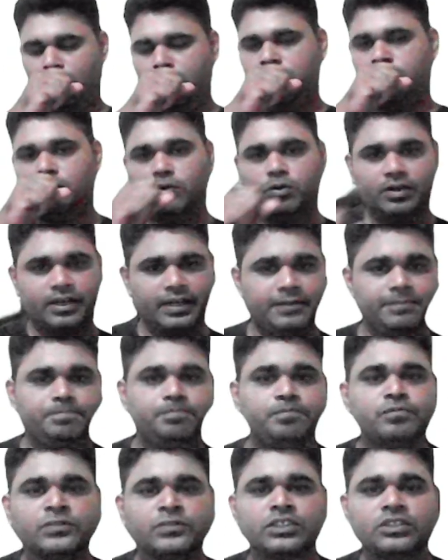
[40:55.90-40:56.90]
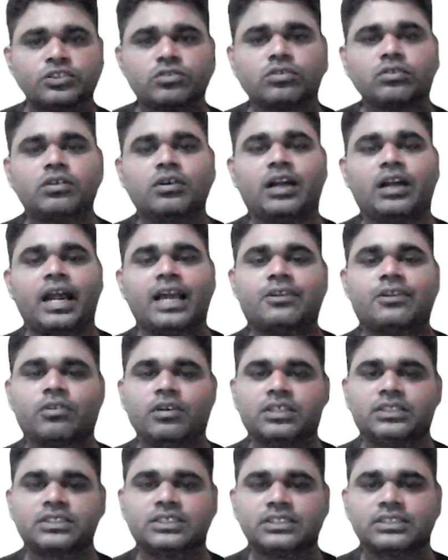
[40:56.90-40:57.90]
Okay. So,
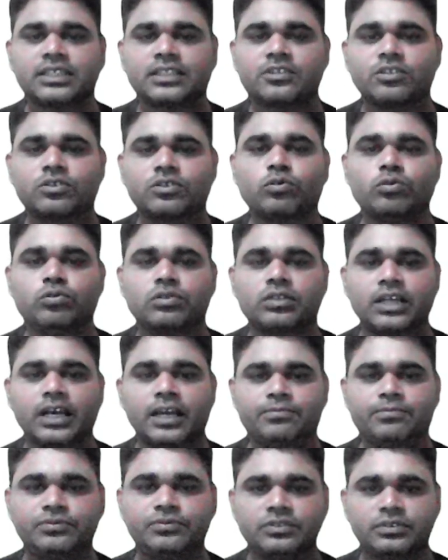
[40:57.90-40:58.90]
glycolysis are the two types.